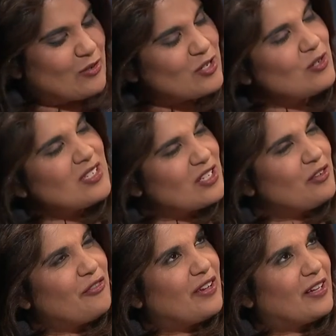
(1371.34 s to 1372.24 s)
though. Do you still
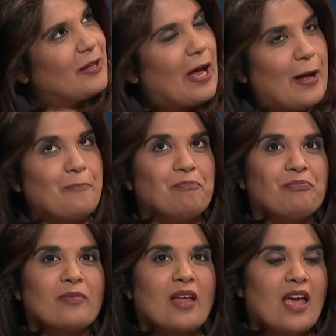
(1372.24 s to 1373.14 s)
feel um,
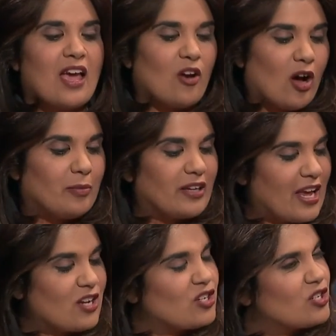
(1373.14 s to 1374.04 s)
an
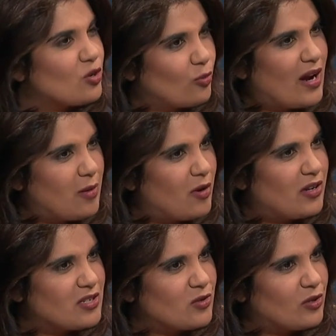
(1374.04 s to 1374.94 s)
obligation to write about
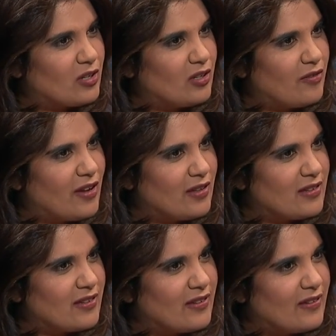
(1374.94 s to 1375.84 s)
historical
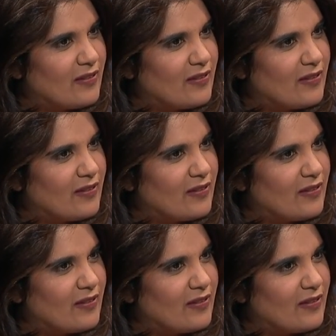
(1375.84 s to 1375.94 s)
events?